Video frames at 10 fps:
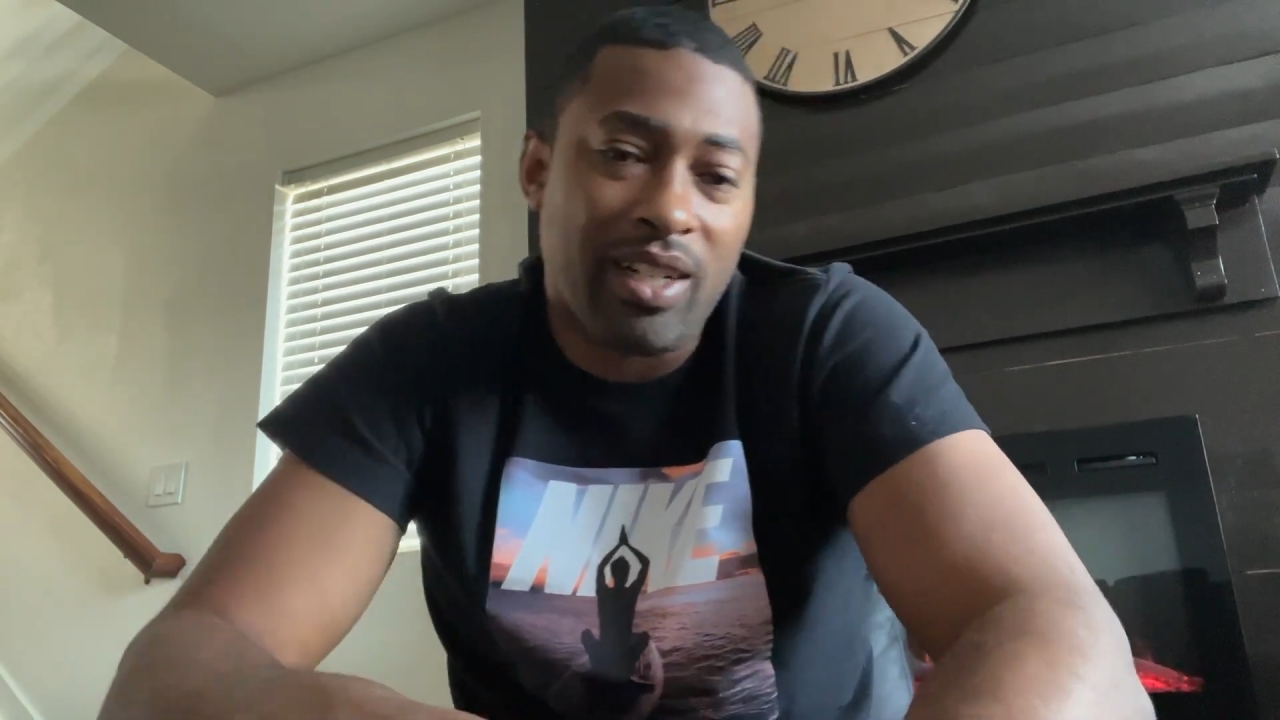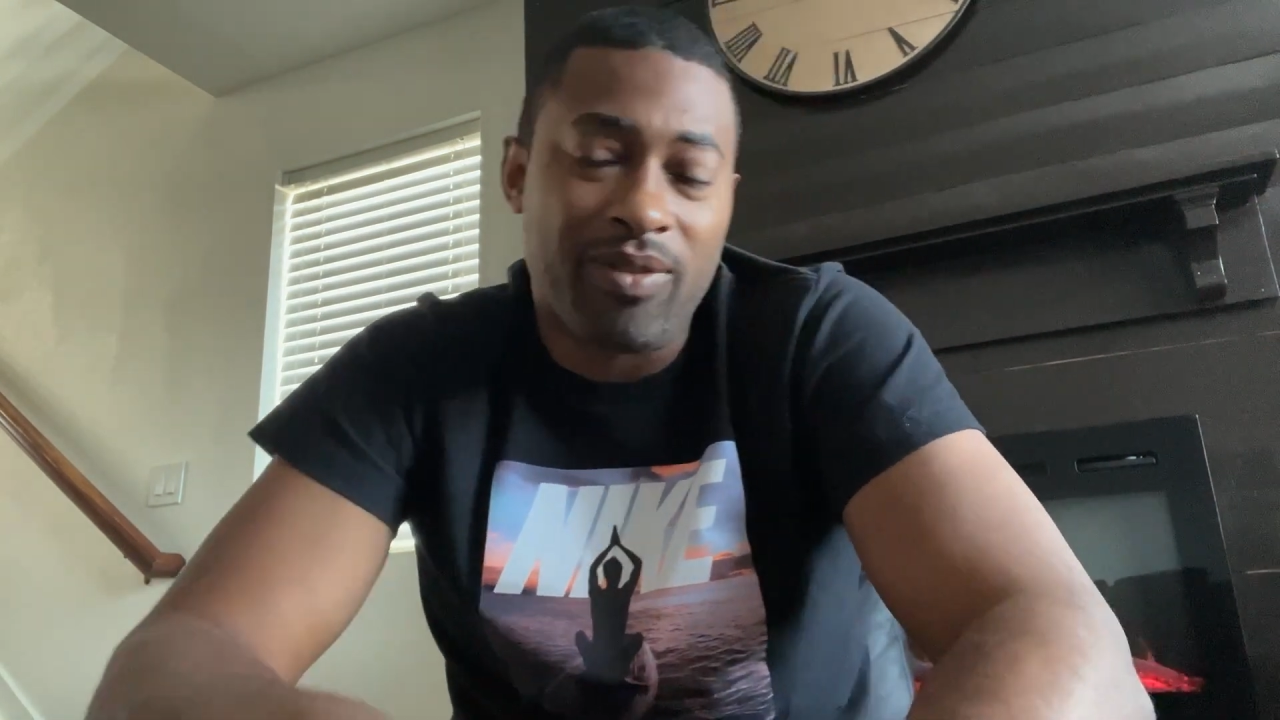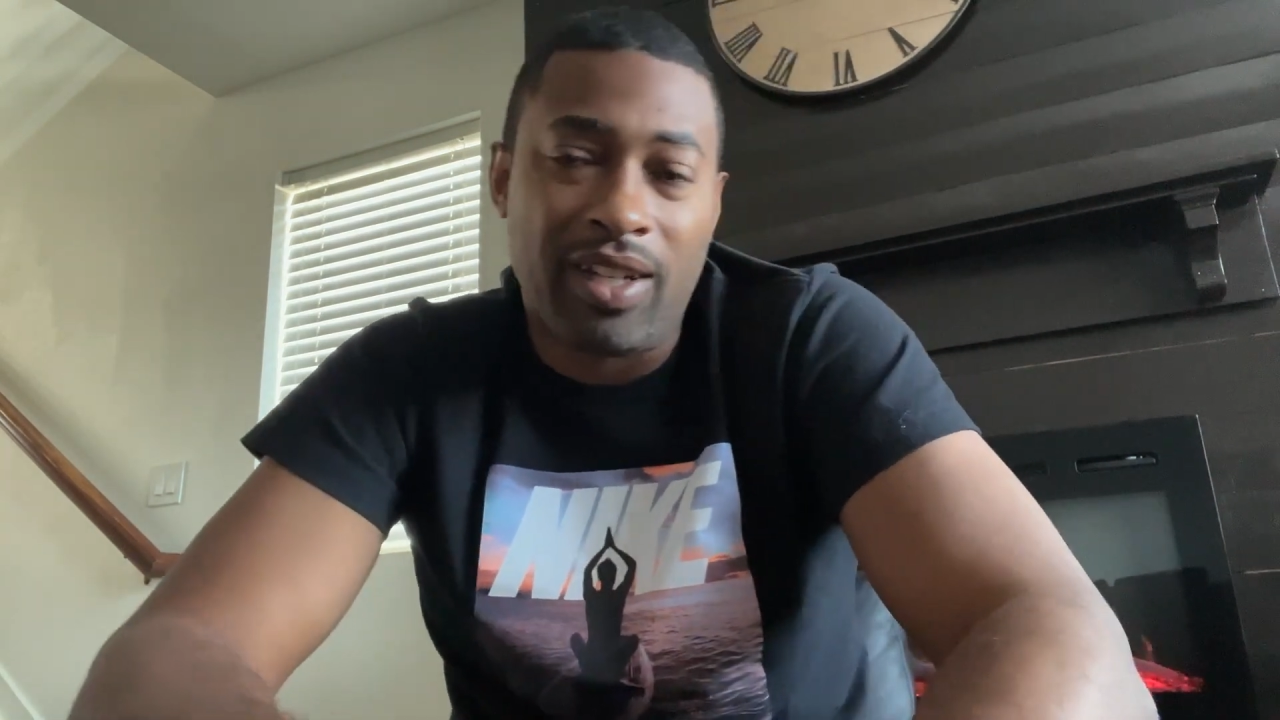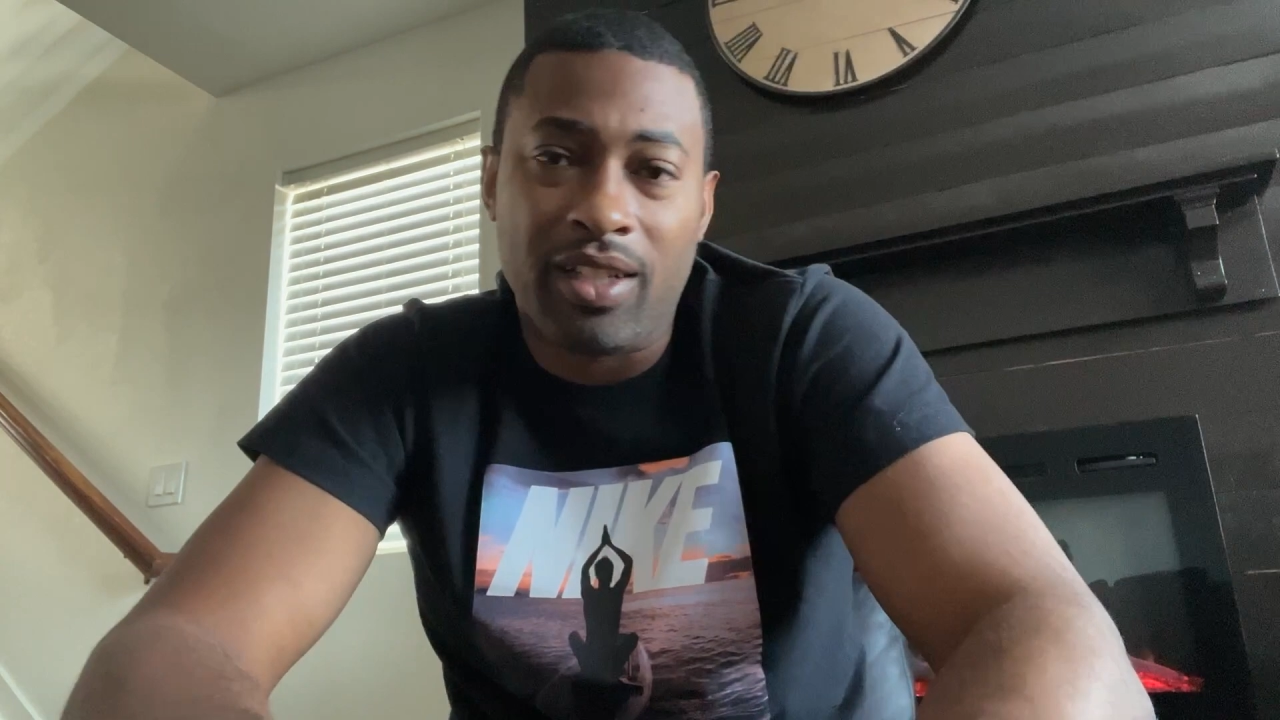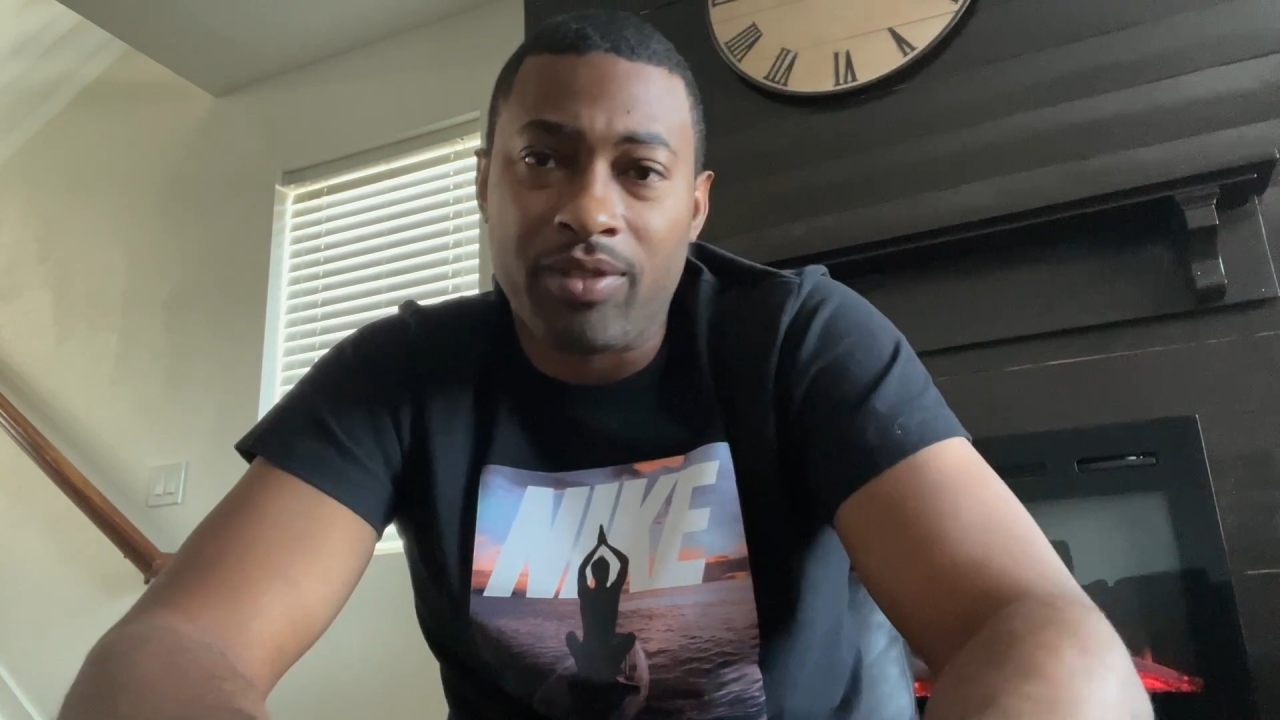
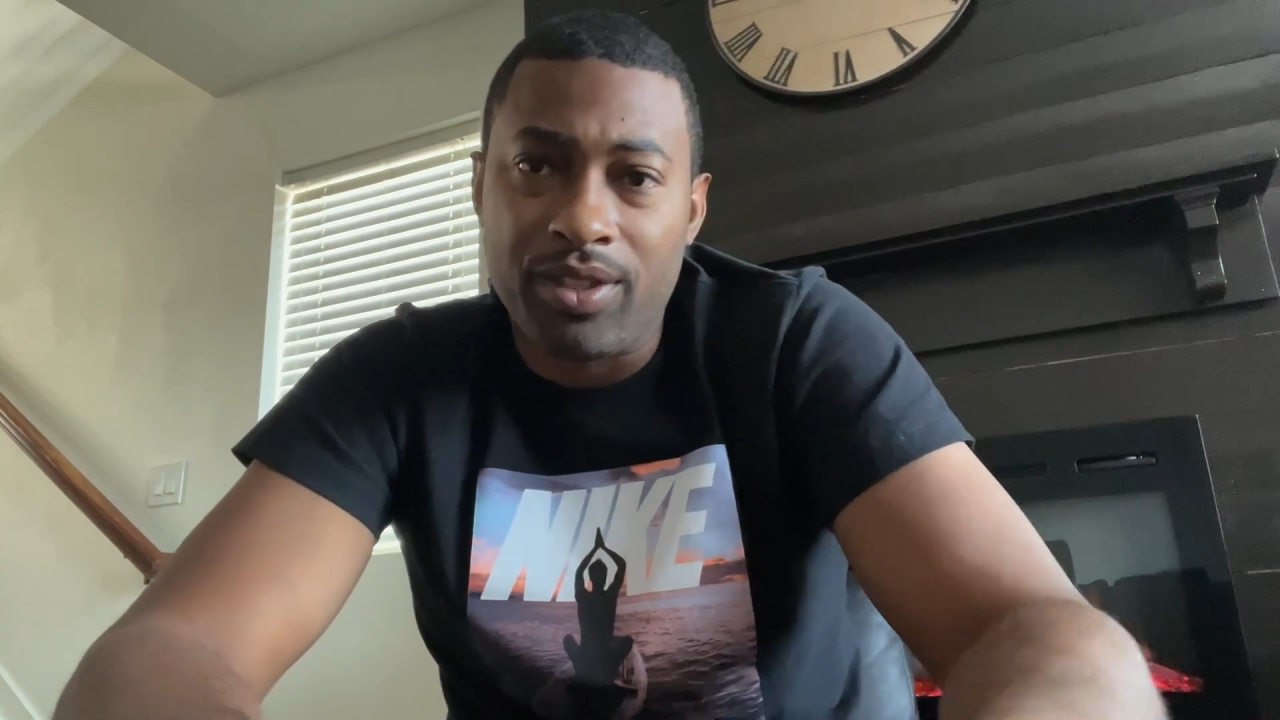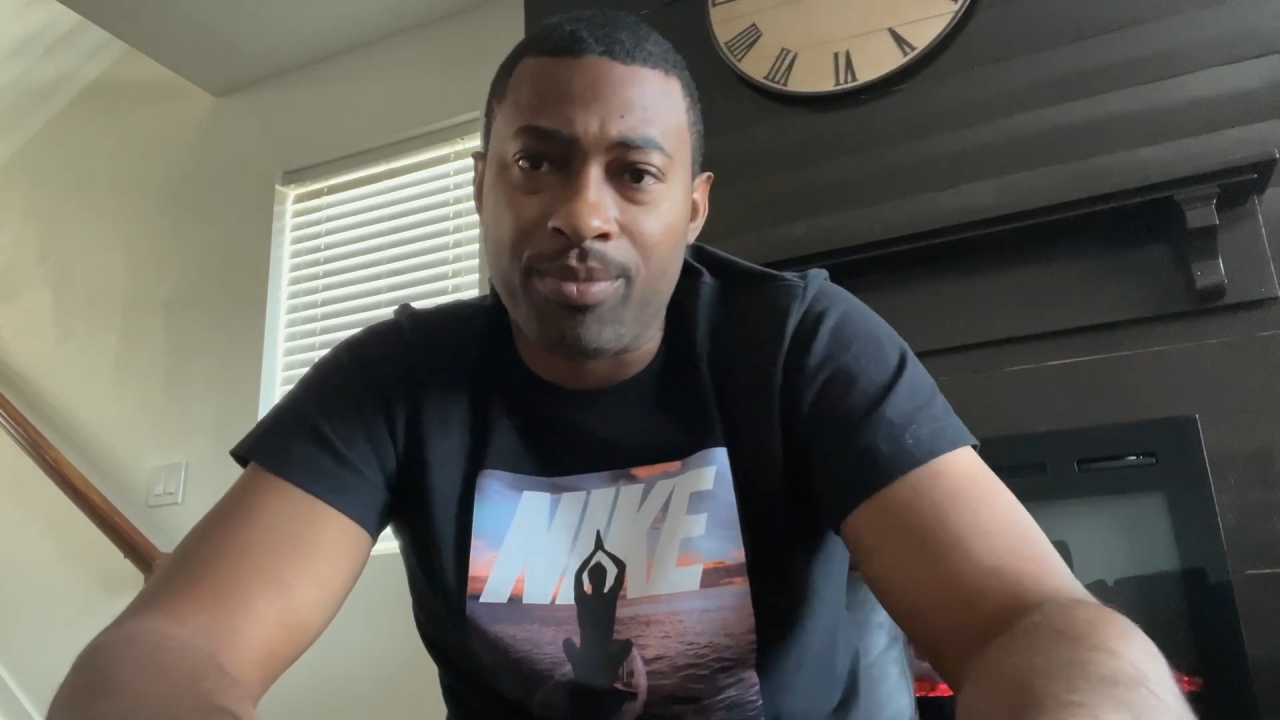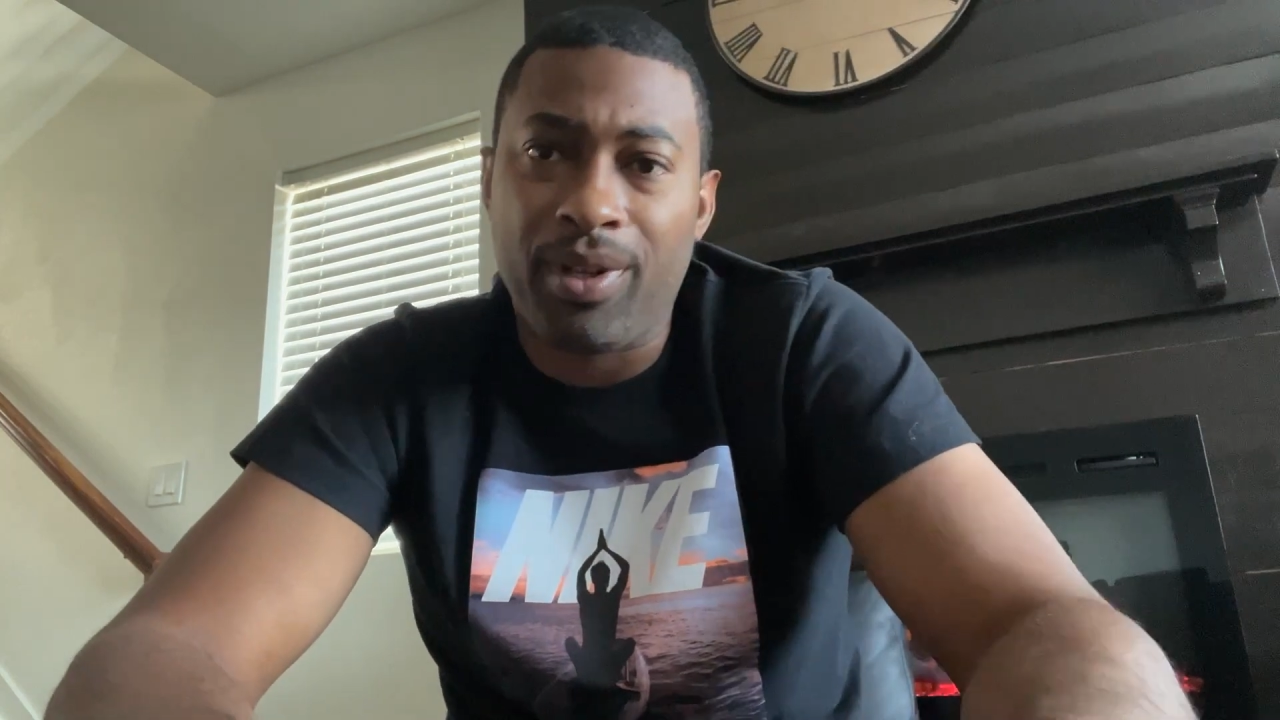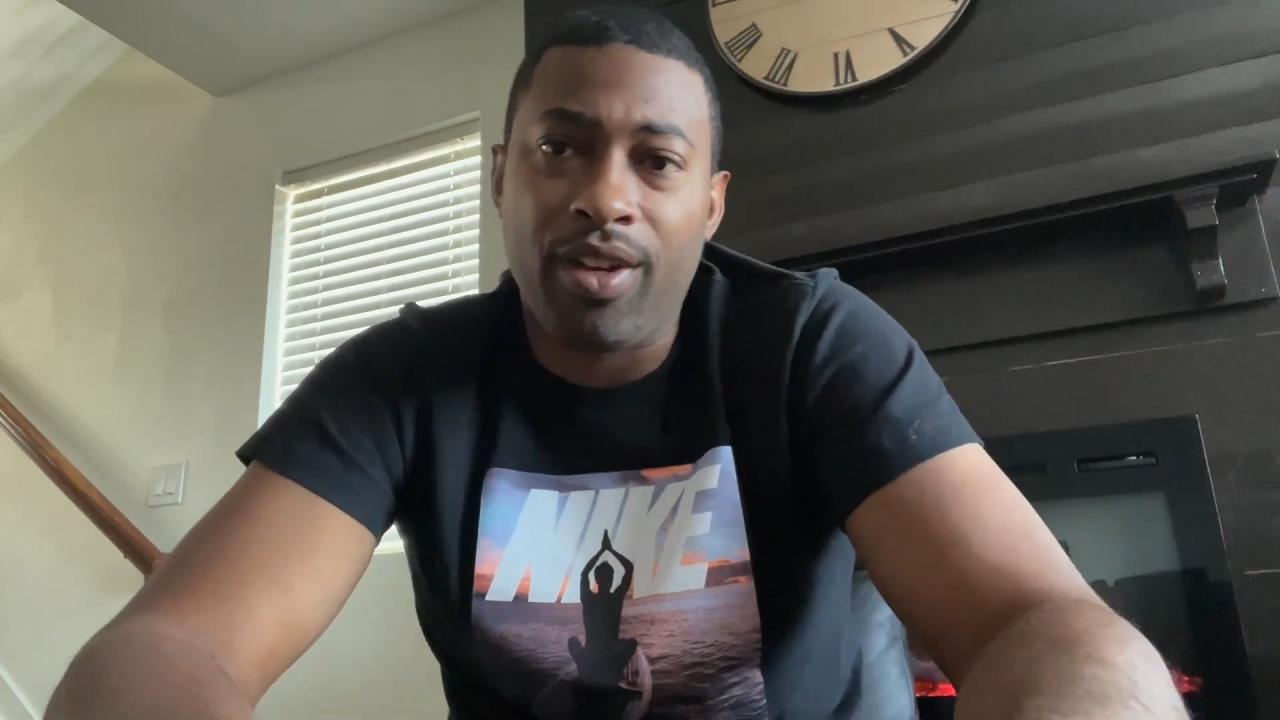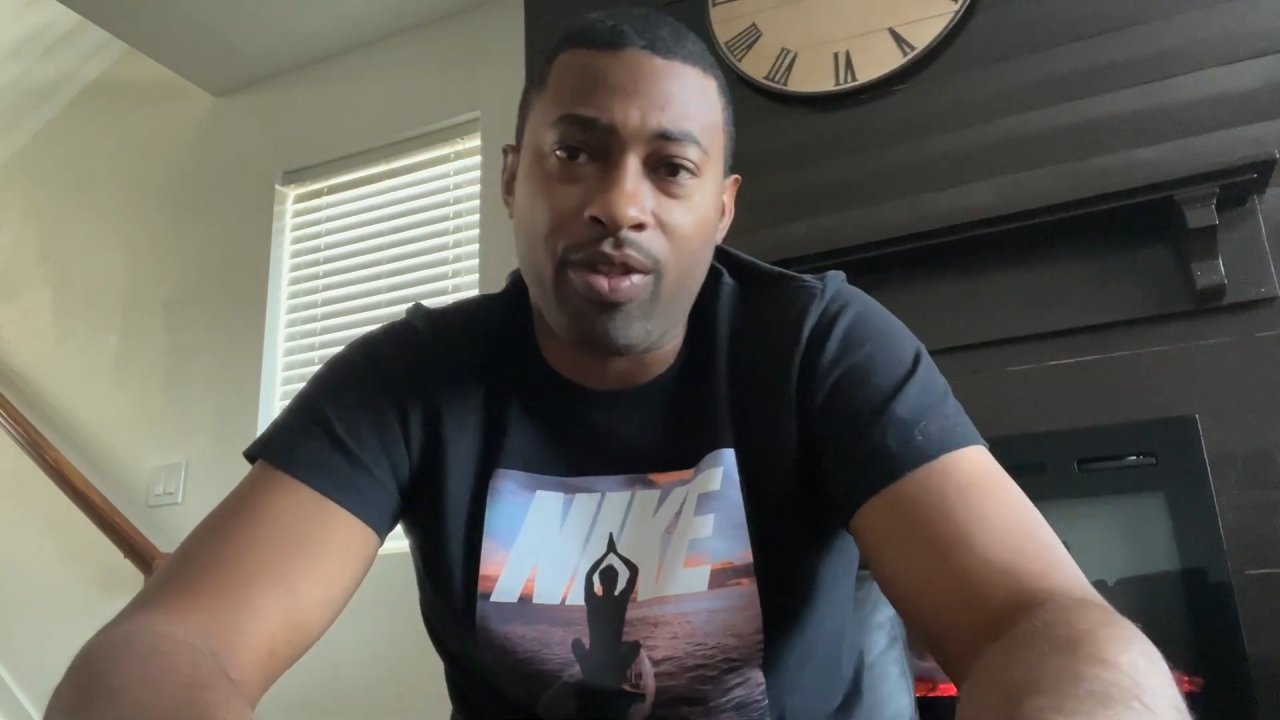I lived in Japan